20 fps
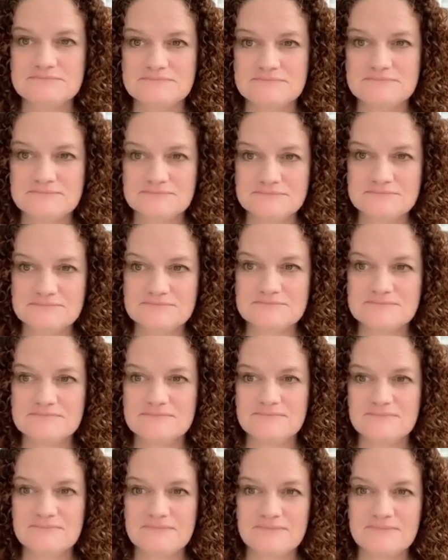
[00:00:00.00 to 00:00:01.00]

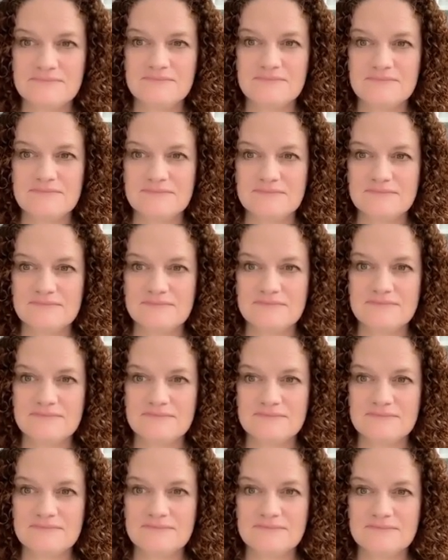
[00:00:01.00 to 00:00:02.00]

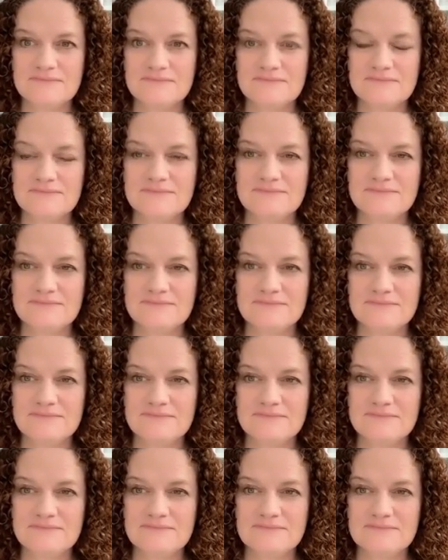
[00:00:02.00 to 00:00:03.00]

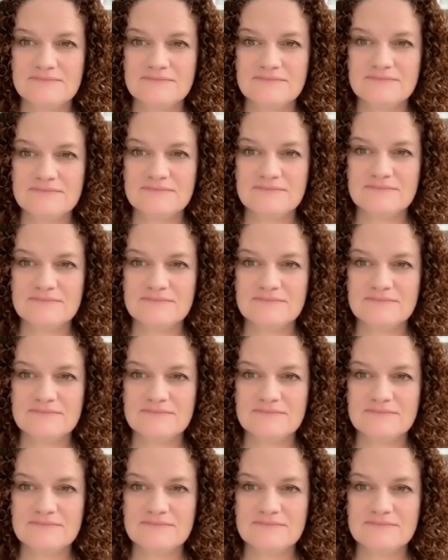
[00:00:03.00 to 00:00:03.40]
[no speech]